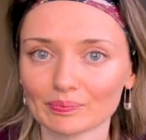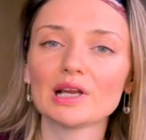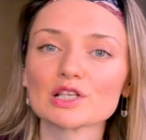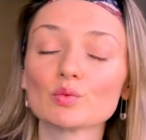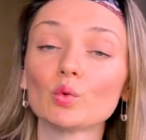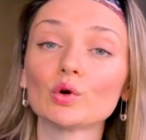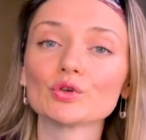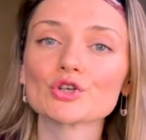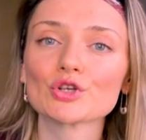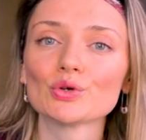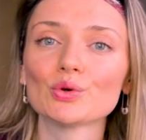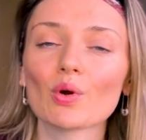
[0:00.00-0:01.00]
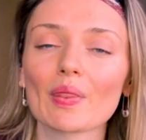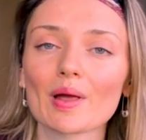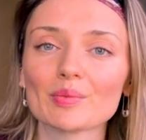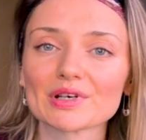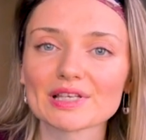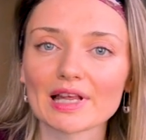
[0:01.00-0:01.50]
Let's move on to
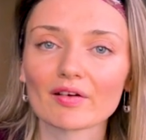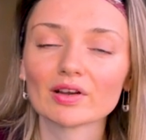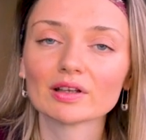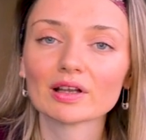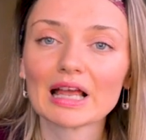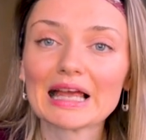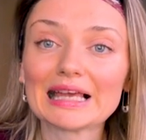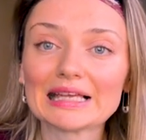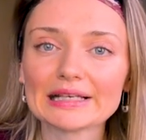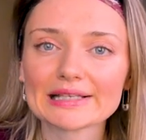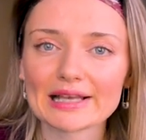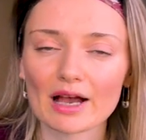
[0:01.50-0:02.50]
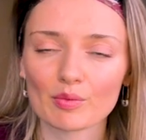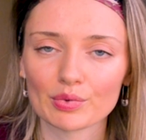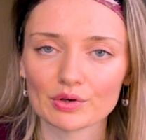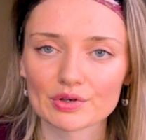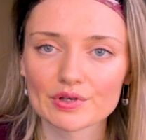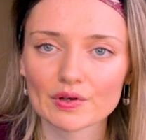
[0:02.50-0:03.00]
number seven,
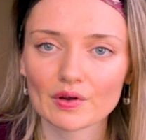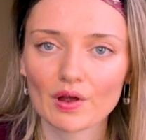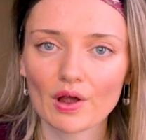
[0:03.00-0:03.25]
examples.